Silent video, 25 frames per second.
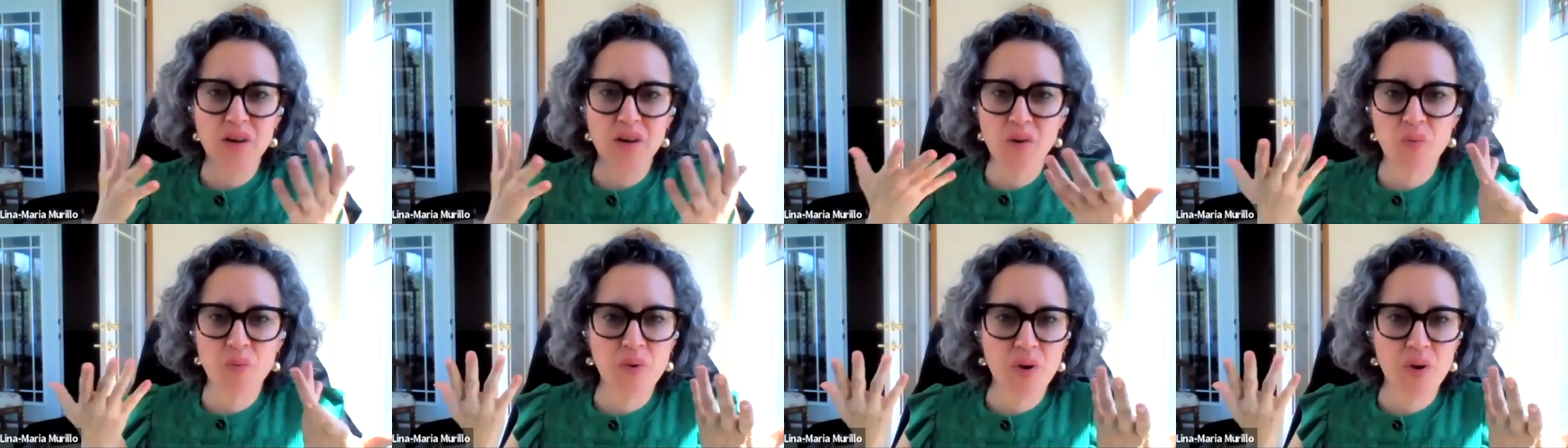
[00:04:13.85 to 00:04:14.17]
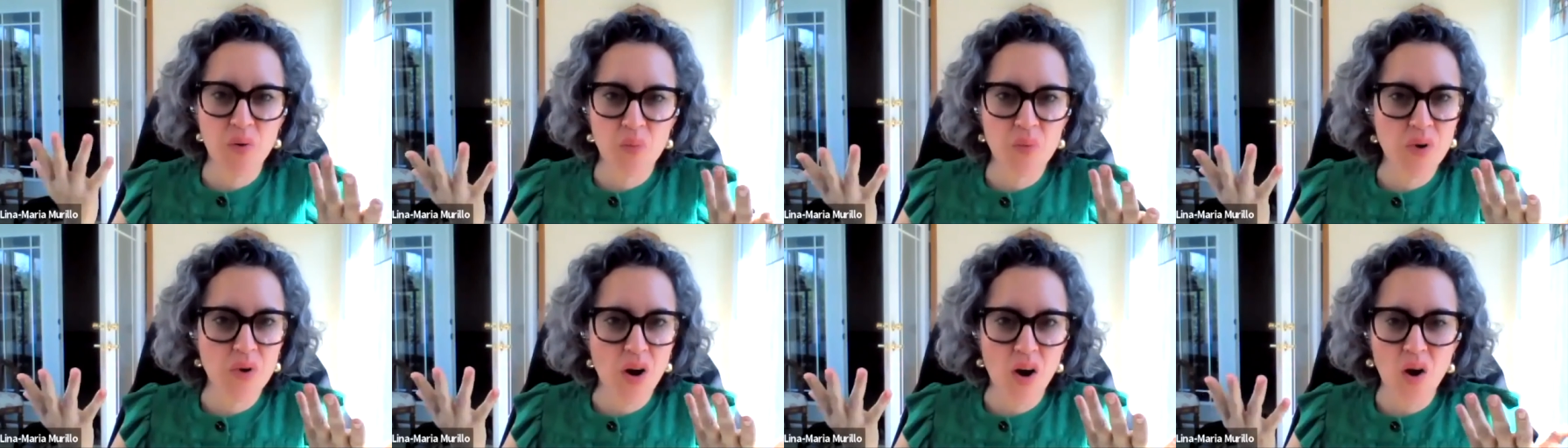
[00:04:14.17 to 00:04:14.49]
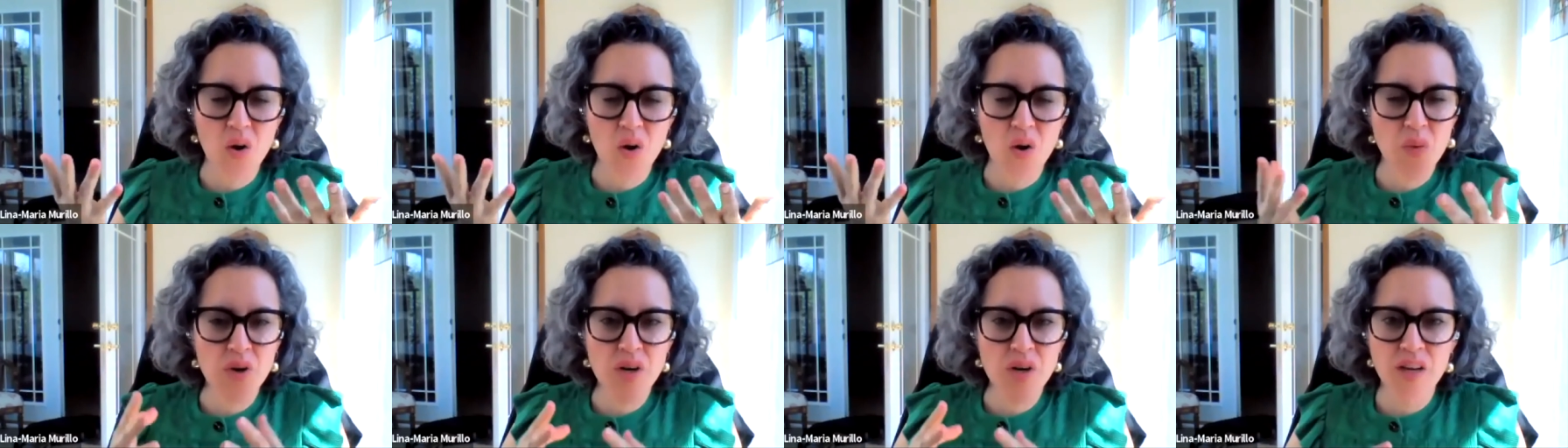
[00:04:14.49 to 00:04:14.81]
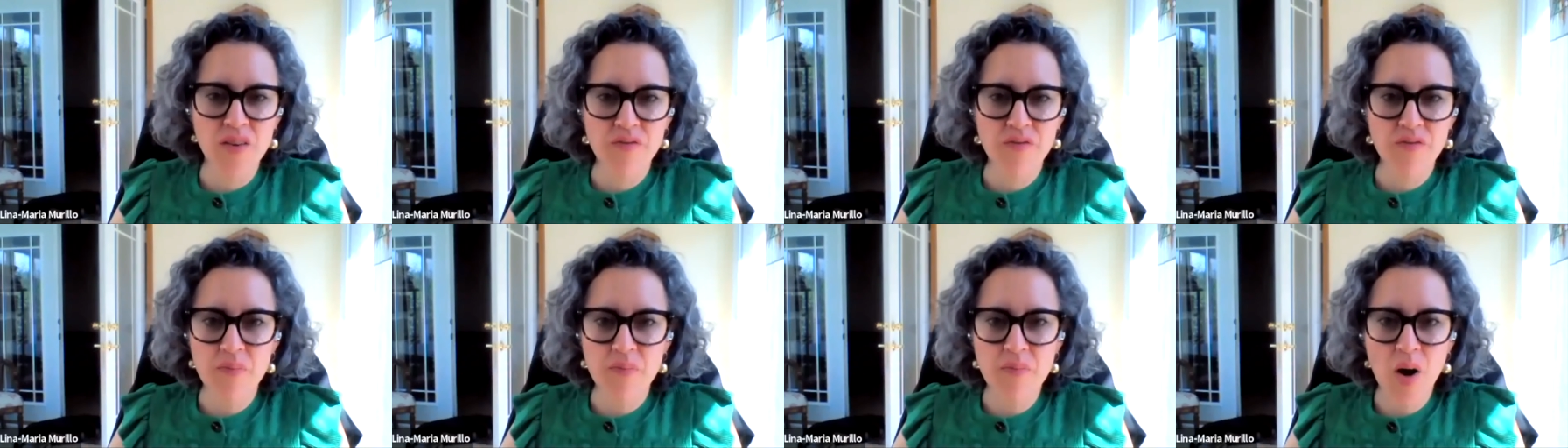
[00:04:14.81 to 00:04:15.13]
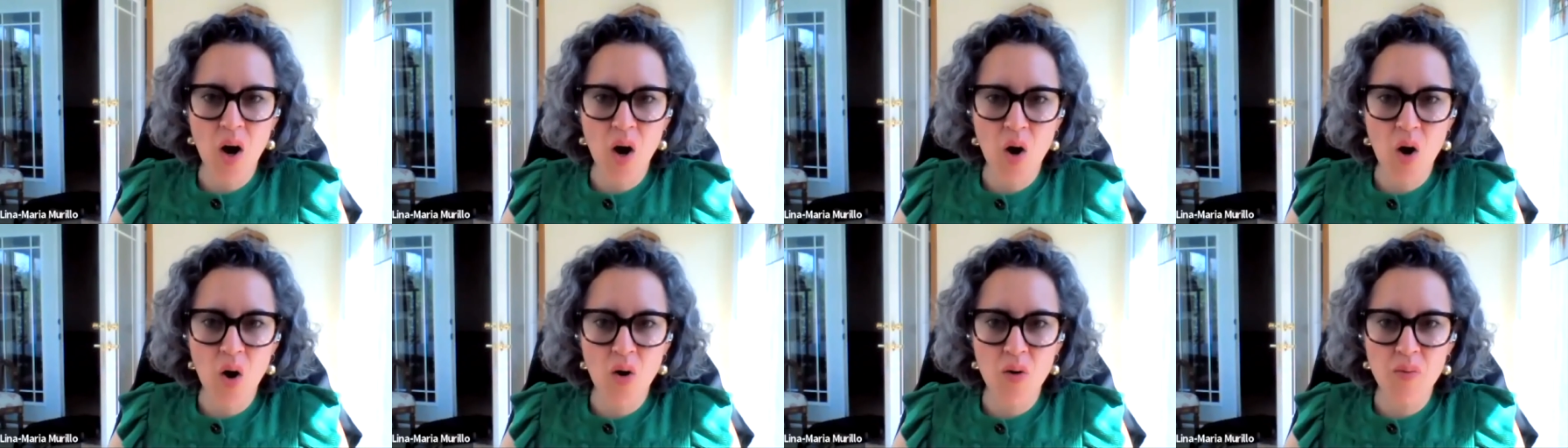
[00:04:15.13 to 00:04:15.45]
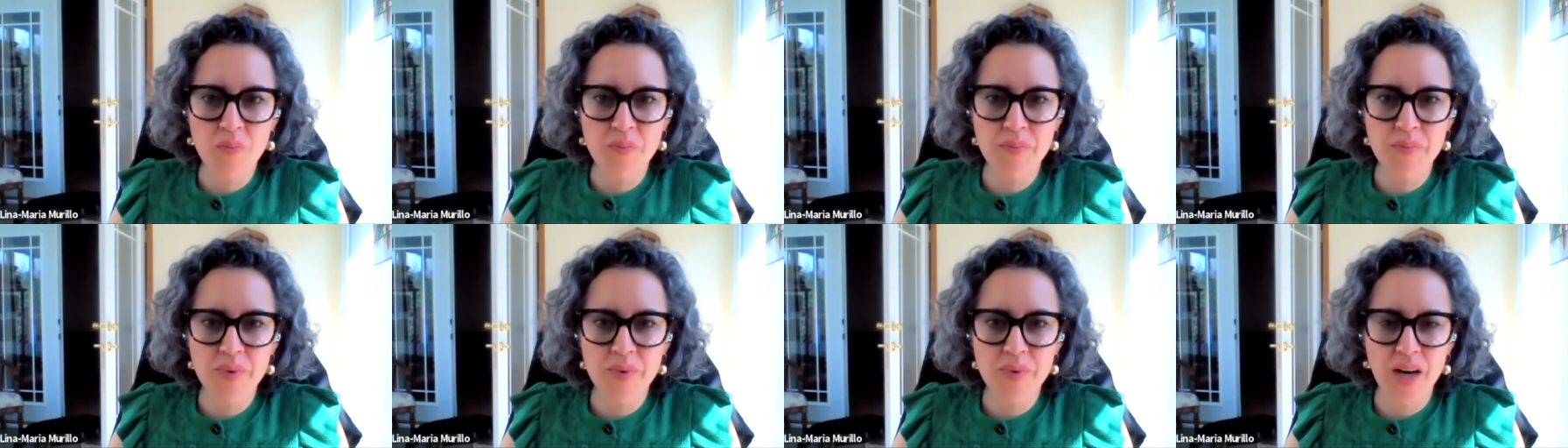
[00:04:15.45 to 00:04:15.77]
you know, we're, we're all working from
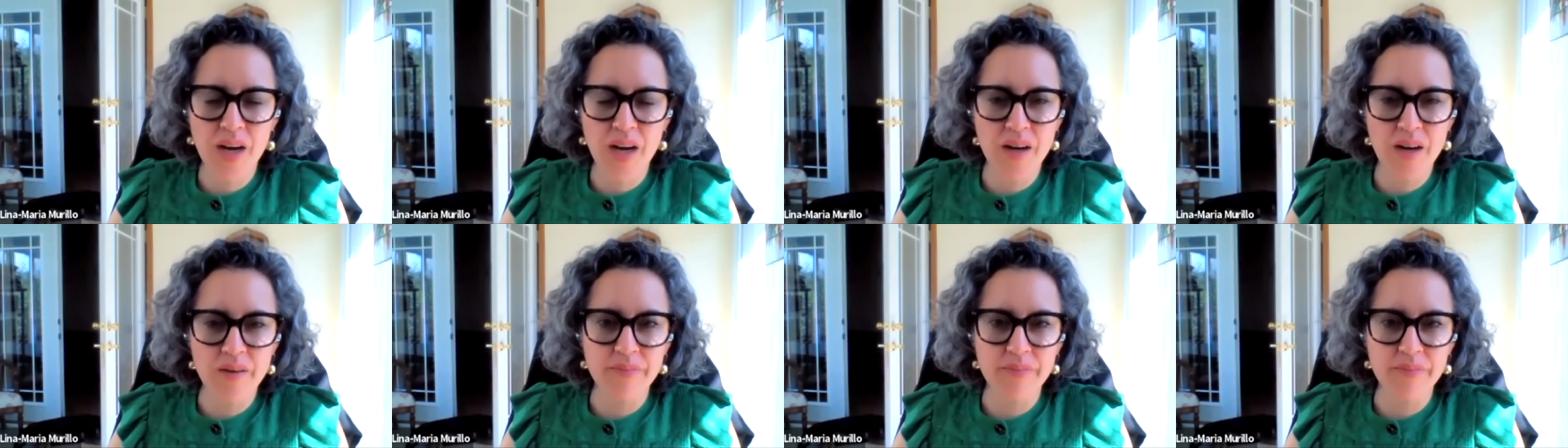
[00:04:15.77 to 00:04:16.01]
home.